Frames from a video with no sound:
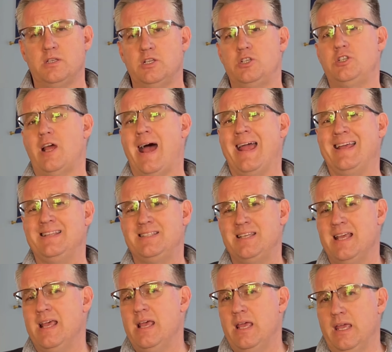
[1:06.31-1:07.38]
It shines
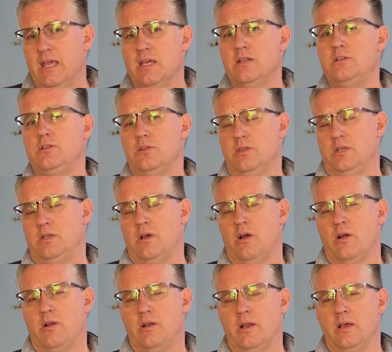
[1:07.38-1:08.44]
into the
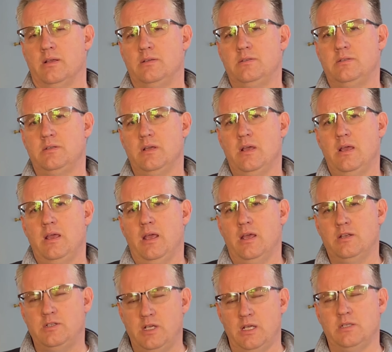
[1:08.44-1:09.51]
darkness.
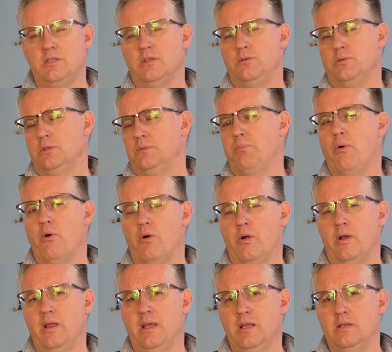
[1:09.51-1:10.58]
And Jesus was
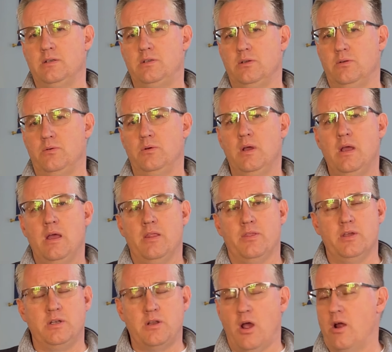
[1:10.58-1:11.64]
born into
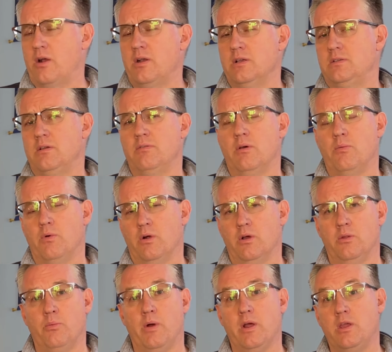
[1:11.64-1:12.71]
the darkness of the
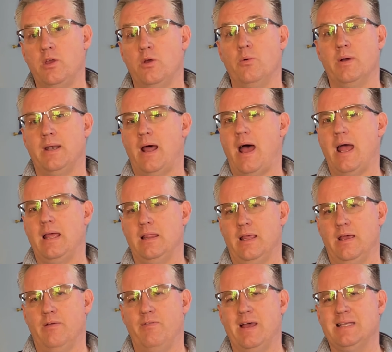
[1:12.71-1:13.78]
world where you and I
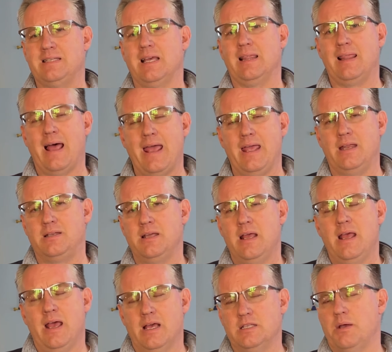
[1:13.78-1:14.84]
live as a light,
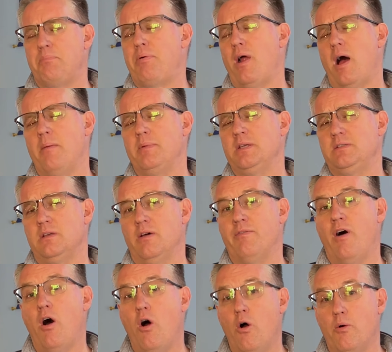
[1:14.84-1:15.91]
as a promise of
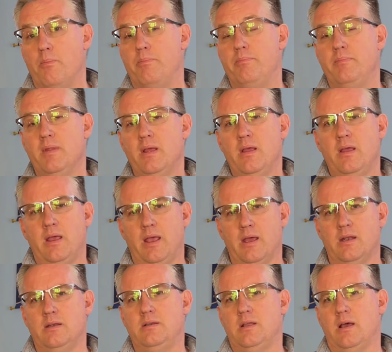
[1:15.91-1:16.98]
hope
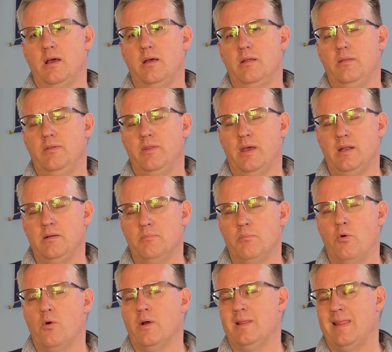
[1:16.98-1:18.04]
and uh, that
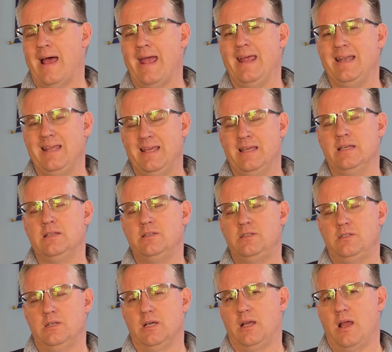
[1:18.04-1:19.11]
more light is
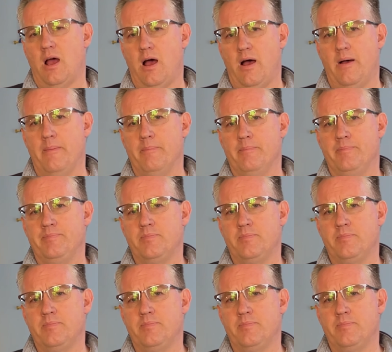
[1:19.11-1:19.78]
to come.